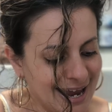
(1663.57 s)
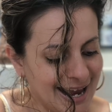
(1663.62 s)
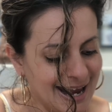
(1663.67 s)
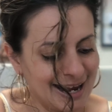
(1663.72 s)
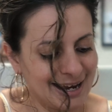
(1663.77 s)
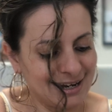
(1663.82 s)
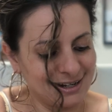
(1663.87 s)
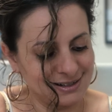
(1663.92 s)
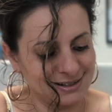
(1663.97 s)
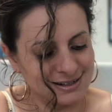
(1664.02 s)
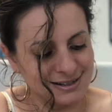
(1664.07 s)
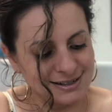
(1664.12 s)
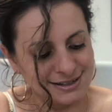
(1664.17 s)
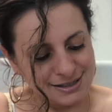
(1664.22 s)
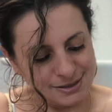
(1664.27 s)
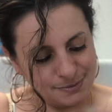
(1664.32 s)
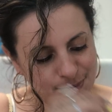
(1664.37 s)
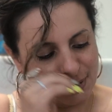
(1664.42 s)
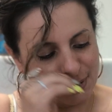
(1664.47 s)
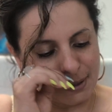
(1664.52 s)
And
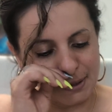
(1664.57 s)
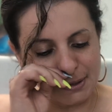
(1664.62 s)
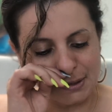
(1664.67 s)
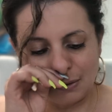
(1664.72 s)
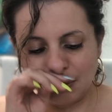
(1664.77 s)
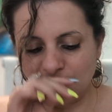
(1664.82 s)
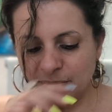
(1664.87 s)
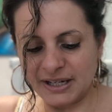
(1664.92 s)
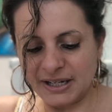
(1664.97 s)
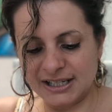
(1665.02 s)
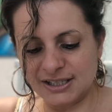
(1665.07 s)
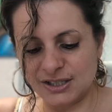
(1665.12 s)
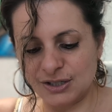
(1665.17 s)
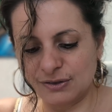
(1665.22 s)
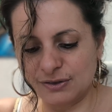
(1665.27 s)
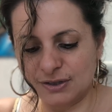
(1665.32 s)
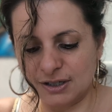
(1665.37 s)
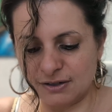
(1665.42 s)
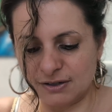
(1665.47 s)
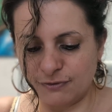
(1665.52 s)
Spirit told me to
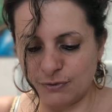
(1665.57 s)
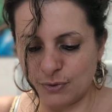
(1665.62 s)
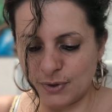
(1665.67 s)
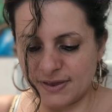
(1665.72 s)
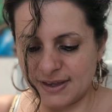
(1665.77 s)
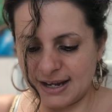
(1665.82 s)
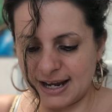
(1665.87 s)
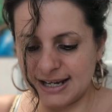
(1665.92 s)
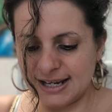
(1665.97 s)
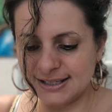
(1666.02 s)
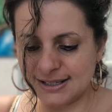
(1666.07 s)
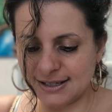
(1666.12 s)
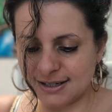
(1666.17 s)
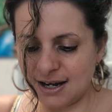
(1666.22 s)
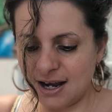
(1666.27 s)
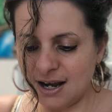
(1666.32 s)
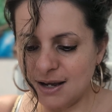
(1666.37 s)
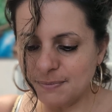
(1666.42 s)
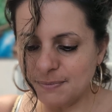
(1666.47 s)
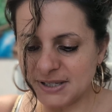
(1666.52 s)
look for the Ace of
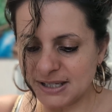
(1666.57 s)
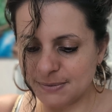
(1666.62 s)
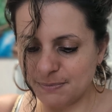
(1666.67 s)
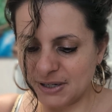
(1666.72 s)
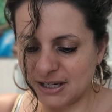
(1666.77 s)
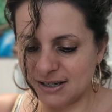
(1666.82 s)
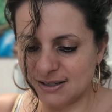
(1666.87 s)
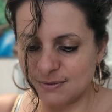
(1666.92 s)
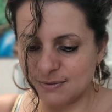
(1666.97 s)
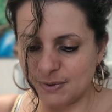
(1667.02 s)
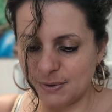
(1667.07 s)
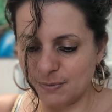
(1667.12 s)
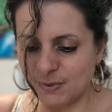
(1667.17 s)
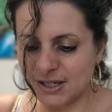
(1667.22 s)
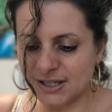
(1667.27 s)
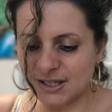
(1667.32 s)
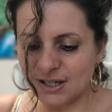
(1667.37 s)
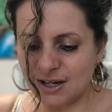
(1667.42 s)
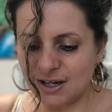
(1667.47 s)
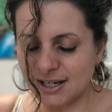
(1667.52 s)
Cups because we
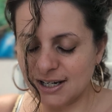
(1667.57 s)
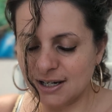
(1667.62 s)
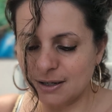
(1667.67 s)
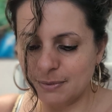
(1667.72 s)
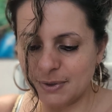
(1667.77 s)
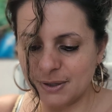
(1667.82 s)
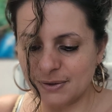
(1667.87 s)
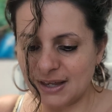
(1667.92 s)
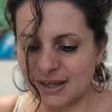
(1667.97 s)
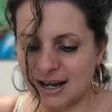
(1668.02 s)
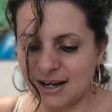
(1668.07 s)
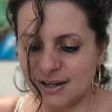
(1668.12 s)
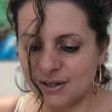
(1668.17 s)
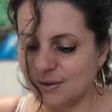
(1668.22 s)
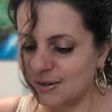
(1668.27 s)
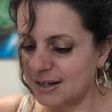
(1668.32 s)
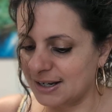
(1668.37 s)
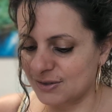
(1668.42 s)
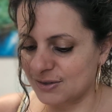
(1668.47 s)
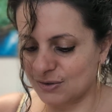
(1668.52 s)
were talking about that.
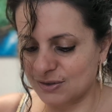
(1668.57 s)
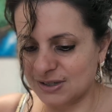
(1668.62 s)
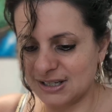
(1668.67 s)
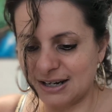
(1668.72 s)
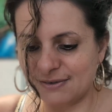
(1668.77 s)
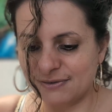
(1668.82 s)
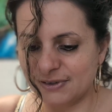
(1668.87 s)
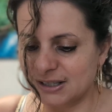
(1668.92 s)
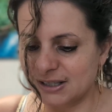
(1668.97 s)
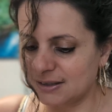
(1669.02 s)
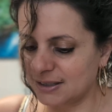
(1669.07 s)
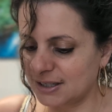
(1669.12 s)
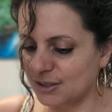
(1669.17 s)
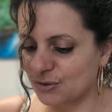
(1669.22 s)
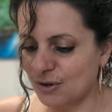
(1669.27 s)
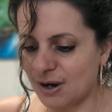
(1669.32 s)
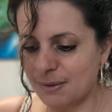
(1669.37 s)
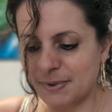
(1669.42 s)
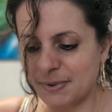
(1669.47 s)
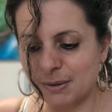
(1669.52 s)
You guys are definitely
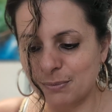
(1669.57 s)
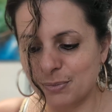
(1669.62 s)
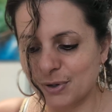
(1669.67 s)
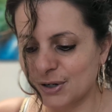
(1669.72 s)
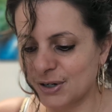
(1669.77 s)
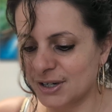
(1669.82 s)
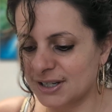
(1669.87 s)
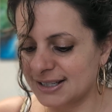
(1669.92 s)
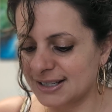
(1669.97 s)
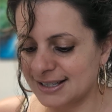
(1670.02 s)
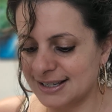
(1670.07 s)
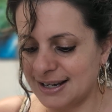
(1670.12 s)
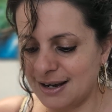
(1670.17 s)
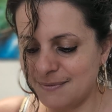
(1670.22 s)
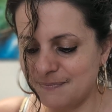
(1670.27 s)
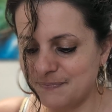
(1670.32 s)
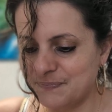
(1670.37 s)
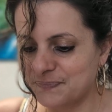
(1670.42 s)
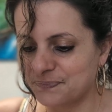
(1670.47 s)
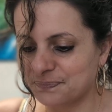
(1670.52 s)
dropping burdens.
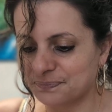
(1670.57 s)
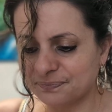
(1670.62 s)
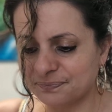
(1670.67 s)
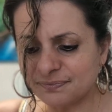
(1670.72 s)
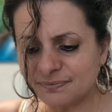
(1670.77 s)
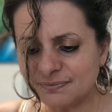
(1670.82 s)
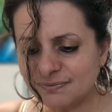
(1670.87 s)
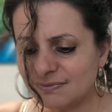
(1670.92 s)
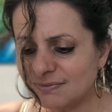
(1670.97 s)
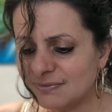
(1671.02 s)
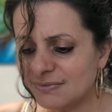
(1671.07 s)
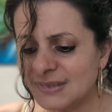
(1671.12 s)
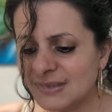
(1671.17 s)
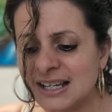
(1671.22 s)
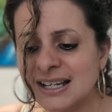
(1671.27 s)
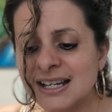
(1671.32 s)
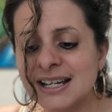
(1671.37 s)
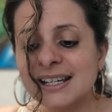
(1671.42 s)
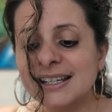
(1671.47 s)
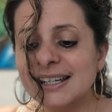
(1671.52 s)
Yep.
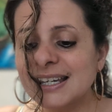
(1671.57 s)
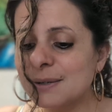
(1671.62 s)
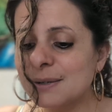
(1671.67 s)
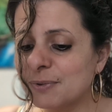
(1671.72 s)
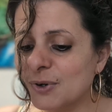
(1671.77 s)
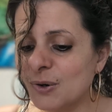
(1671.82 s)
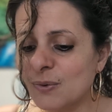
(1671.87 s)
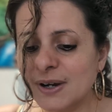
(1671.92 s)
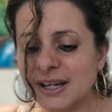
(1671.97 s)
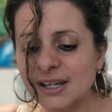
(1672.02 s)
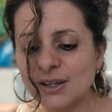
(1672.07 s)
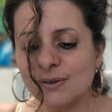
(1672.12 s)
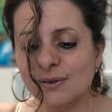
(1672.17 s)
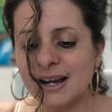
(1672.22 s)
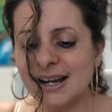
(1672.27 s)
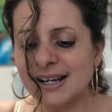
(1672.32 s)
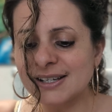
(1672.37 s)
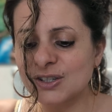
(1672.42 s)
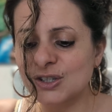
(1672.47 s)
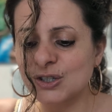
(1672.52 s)
Keep going, you
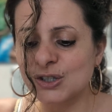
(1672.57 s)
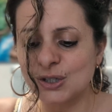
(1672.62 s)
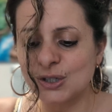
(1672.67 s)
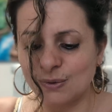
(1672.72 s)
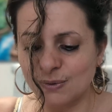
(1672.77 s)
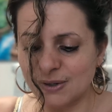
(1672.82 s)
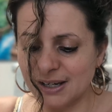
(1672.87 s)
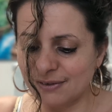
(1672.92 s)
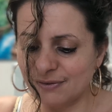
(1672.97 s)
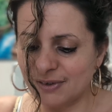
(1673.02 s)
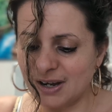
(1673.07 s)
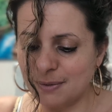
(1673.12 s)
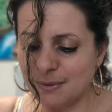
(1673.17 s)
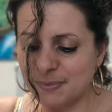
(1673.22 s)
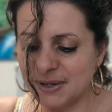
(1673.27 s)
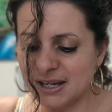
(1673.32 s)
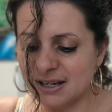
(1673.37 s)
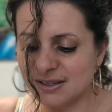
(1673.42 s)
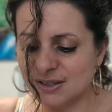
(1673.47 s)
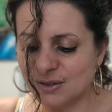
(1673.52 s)
guys. Don't give up
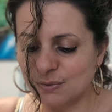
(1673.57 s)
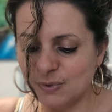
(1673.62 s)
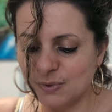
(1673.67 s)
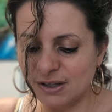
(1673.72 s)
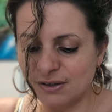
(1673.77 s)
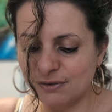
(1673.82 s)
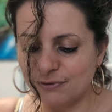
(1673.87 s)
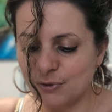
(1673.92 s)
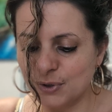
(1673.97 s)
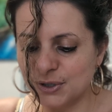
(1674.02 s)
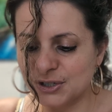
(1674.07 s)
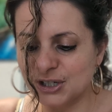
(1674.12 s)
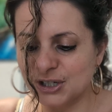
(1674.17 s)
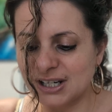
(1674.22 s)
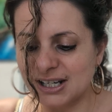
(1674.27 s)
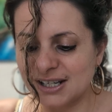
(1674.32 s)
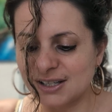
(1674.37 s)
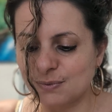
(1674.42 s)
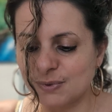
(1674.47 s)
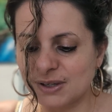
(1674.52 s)
because the Wheel of
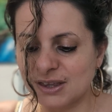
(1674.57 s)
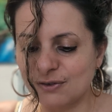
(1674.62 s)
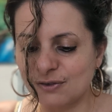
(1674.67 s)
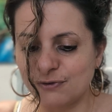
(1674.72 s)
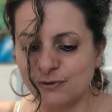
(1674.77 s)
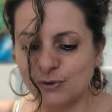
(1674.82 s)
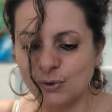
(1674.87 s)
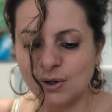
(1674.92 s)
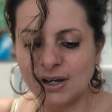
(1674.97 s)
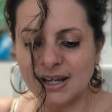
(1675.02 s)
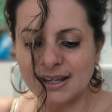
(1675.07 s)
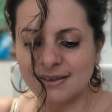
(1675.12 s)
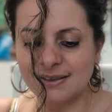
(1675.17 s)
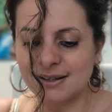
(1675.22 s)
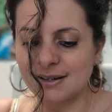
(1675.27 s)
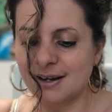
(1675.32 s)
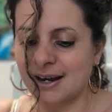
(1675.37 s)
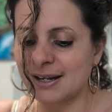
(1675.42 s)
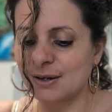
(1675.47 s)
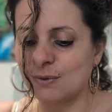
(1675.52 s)
Fortune is with the Fool and the
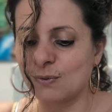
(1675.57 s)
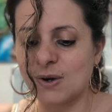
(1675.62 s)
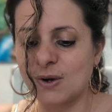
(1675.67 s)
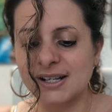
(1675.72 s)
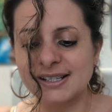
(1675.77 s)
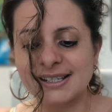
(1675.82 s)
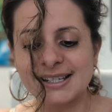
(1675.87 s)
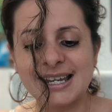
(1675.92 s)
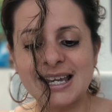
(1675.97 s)
Nine of Wands.